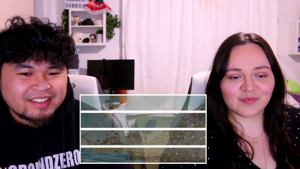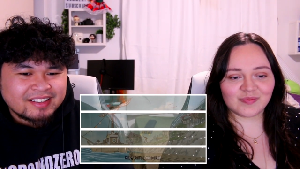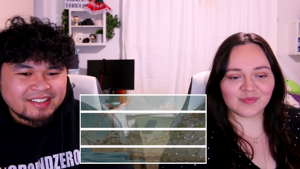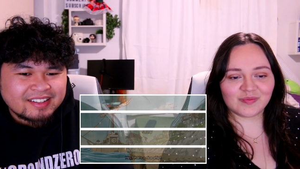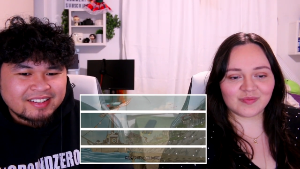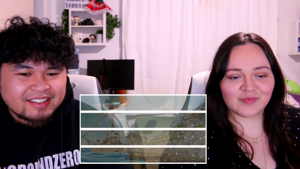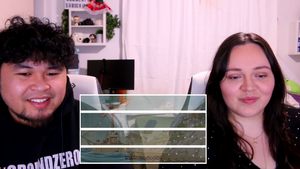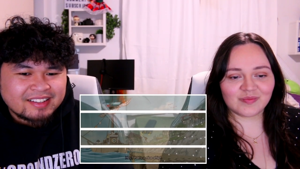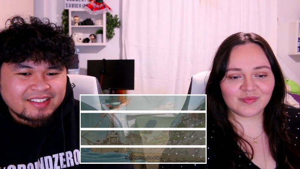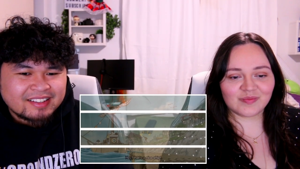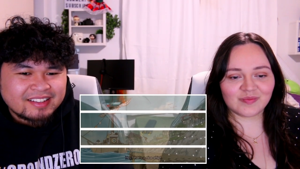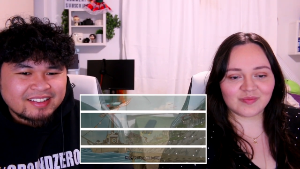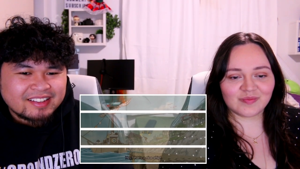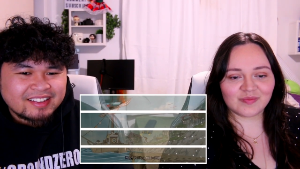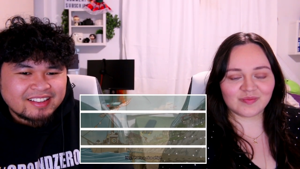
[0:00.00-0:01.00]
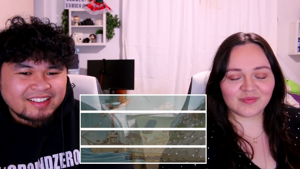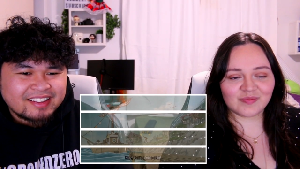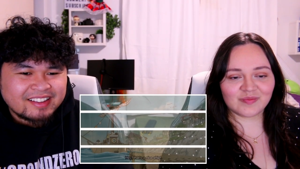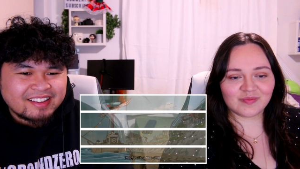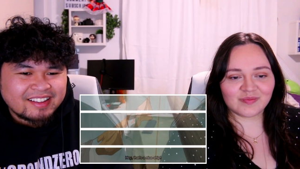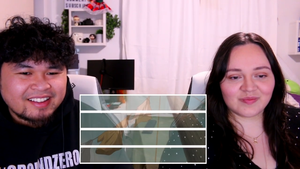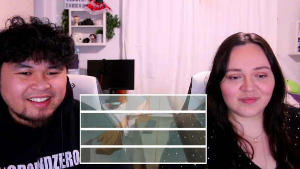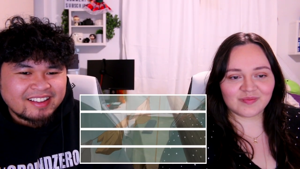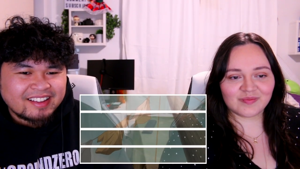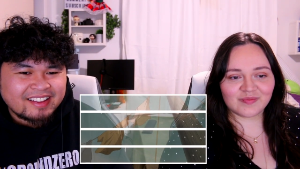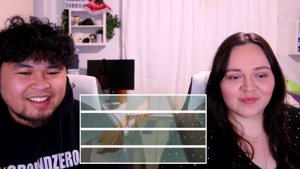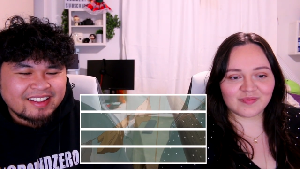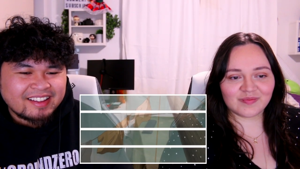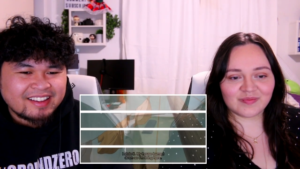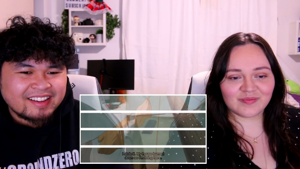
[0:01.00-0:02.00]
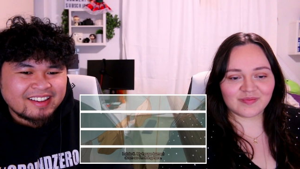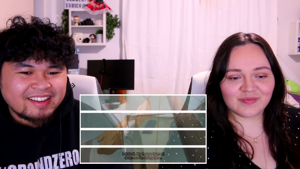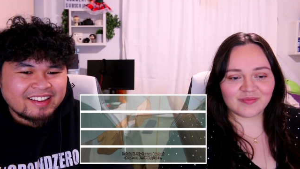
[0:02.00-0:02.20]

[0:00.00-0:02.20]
Nobody speaks.